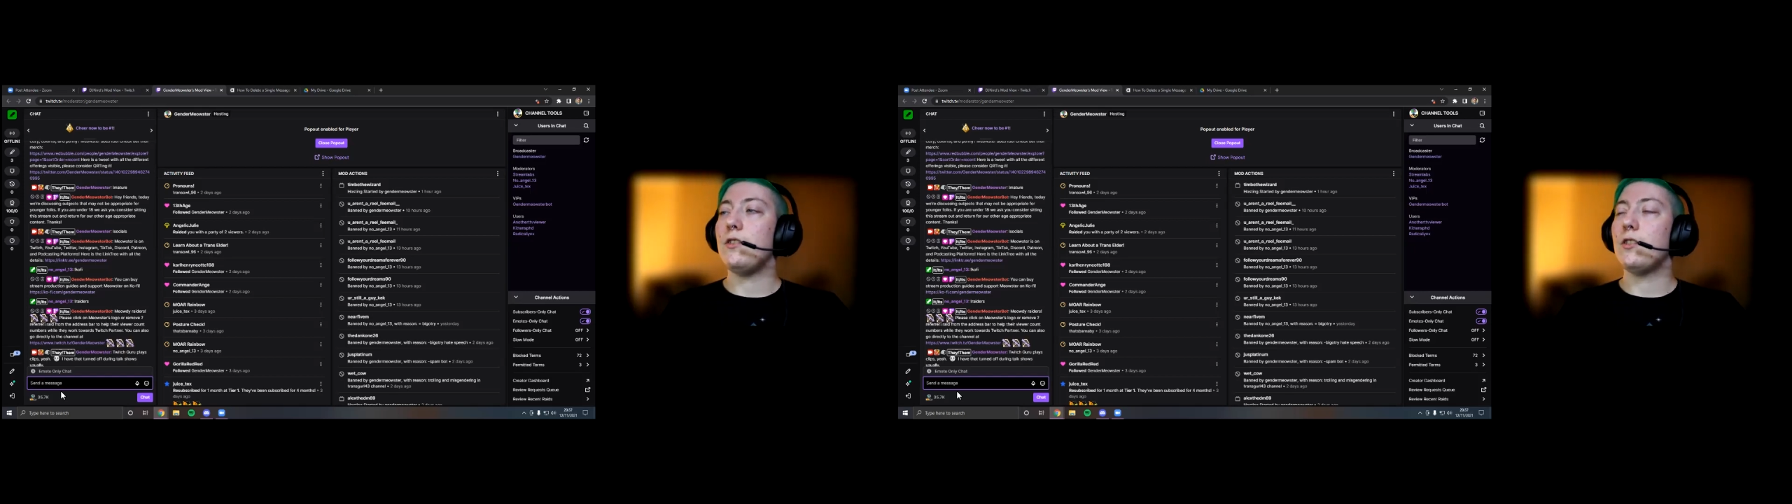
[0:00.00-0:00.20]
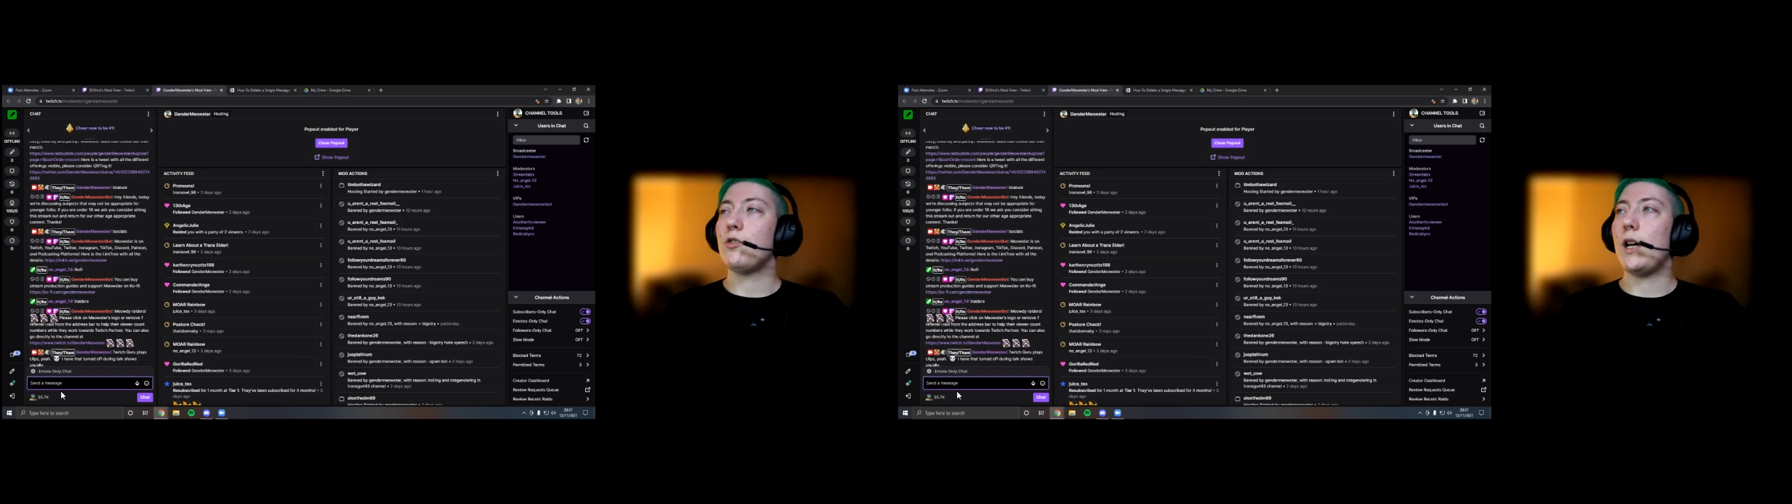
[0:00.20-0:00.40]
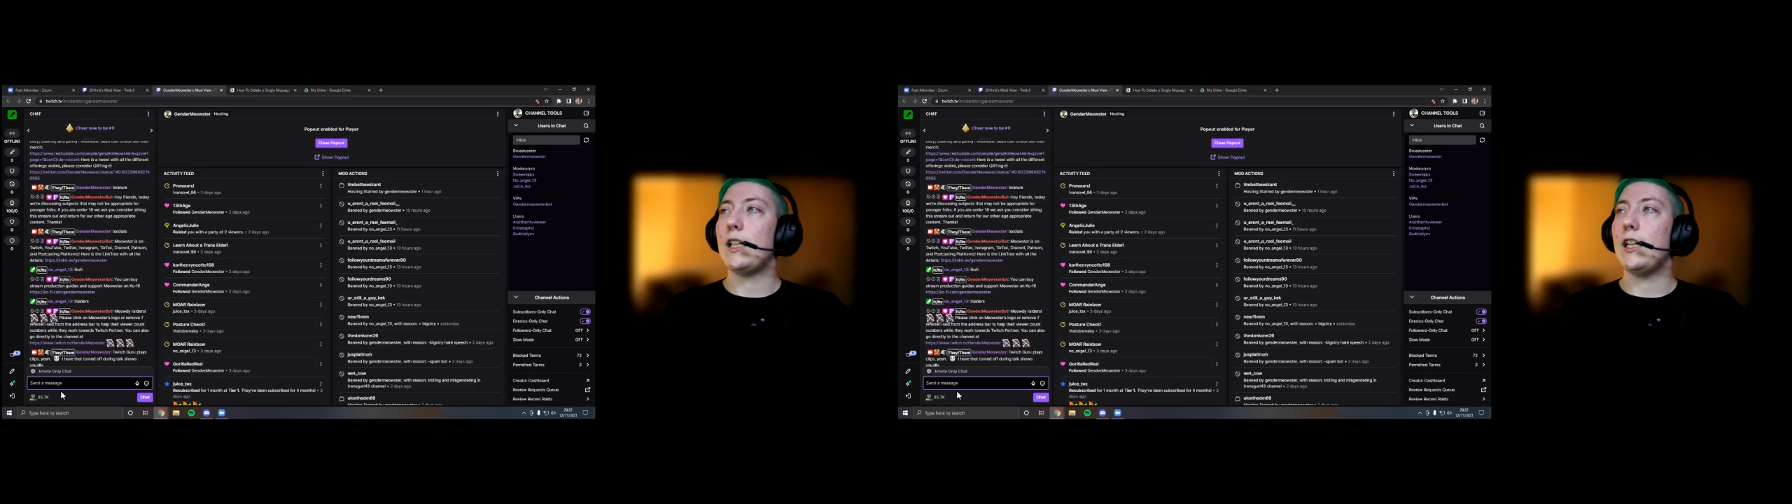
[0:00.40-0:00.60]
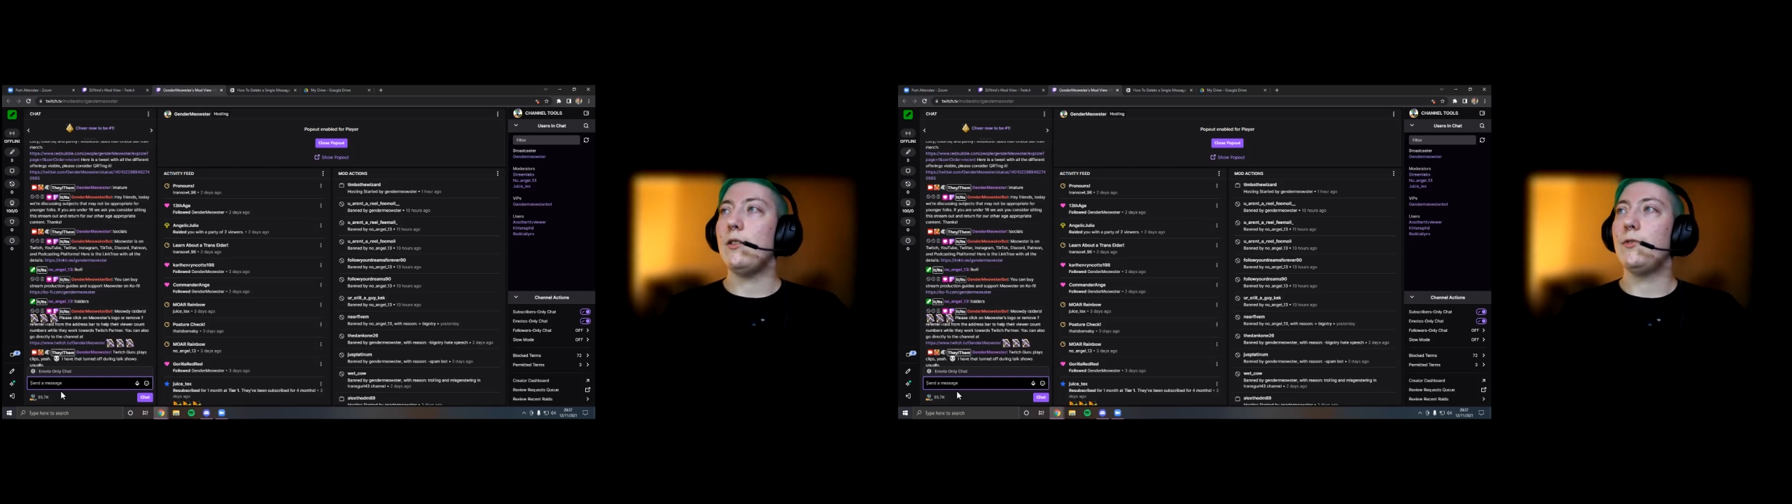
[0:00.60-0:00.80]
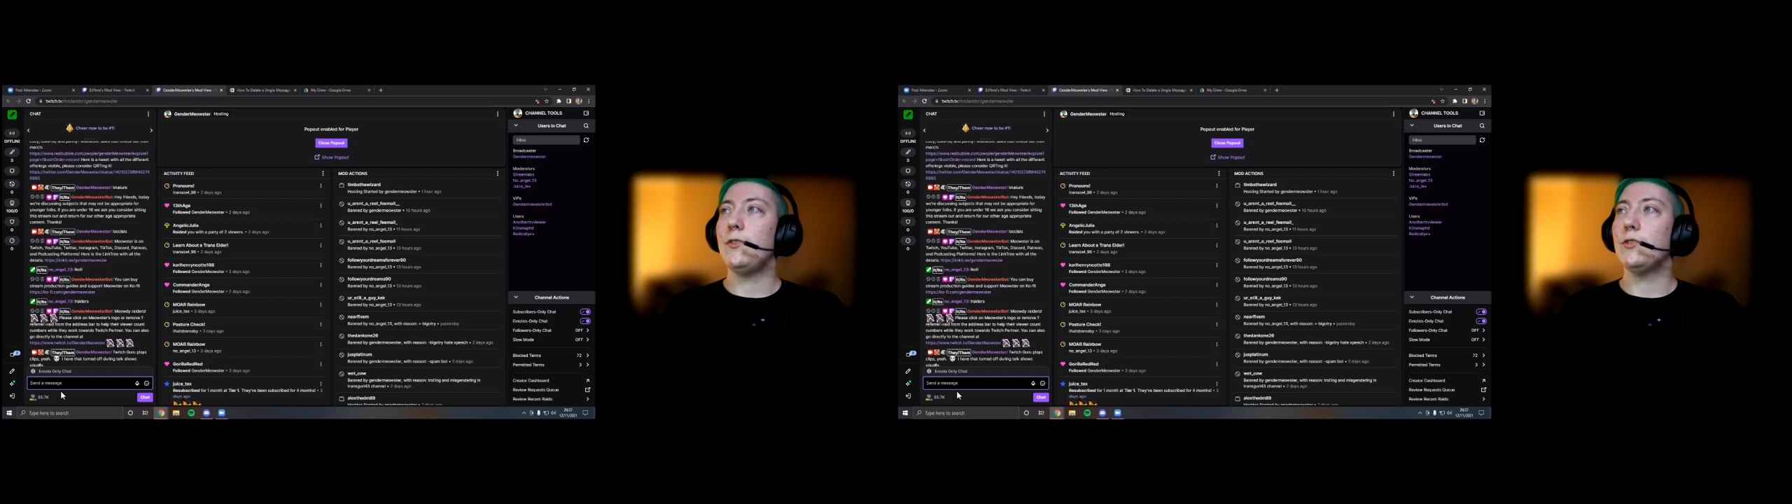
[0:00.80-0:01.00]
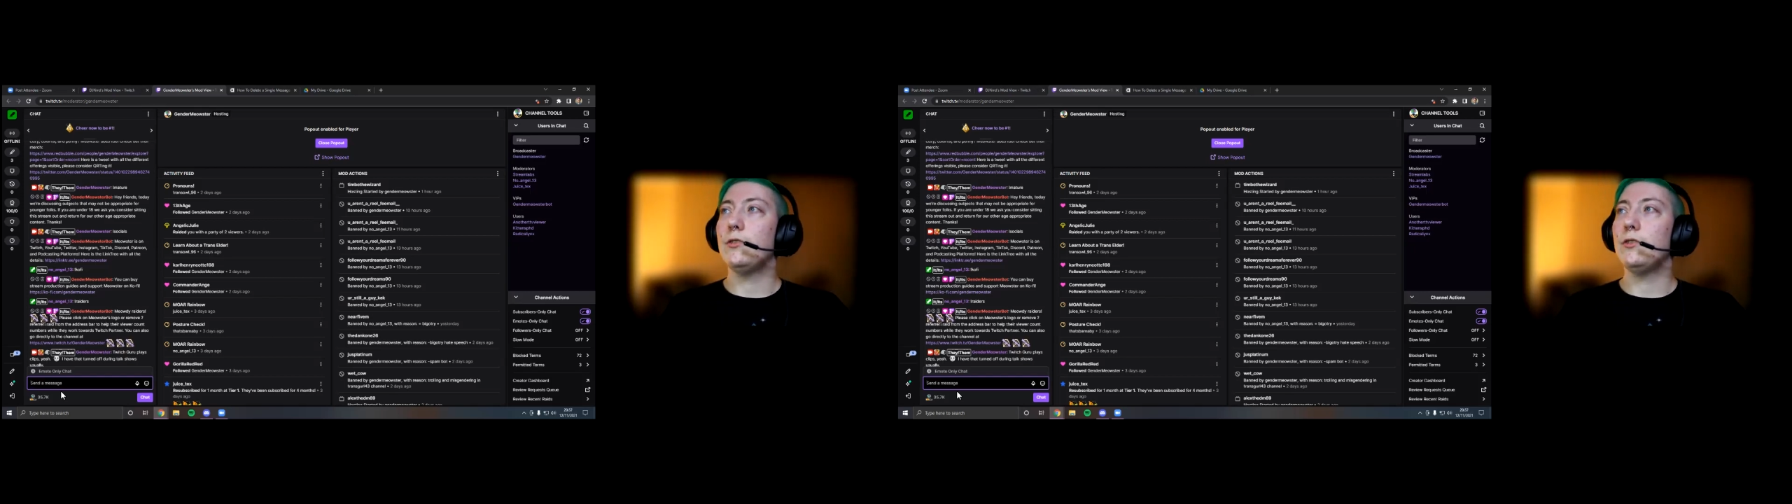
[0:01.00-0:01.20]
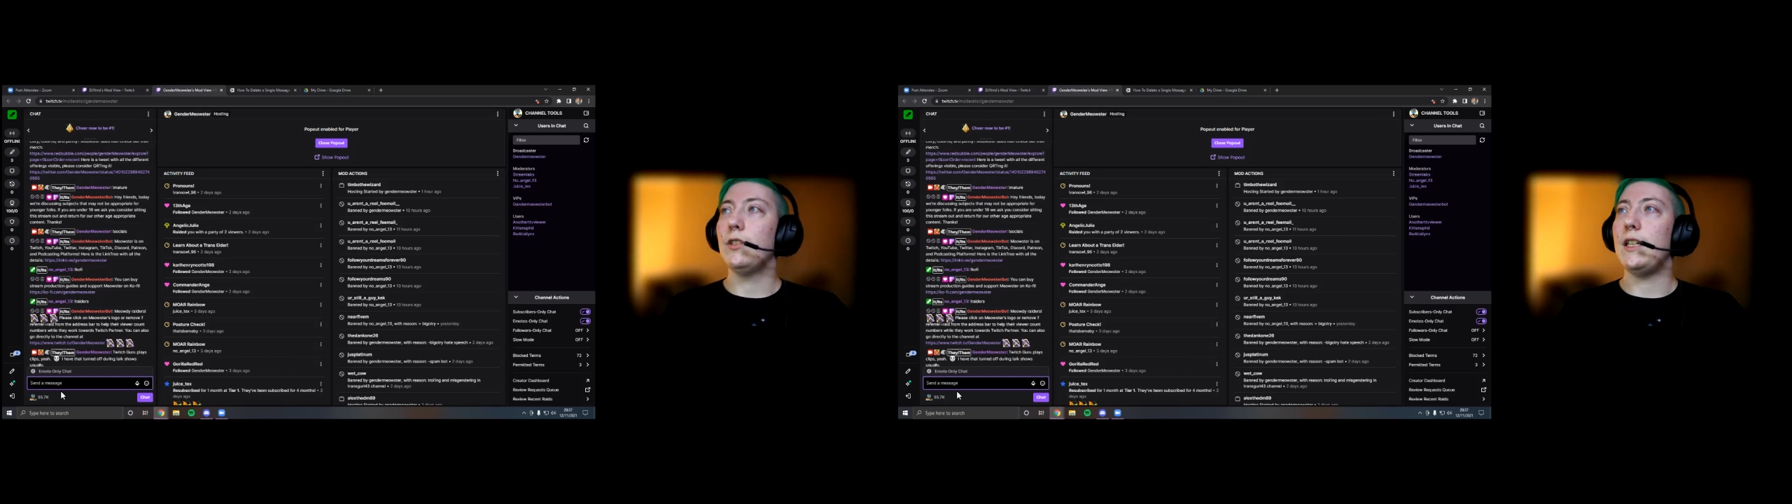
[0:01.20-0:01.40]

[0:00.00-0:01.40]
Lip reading: that's quite helpful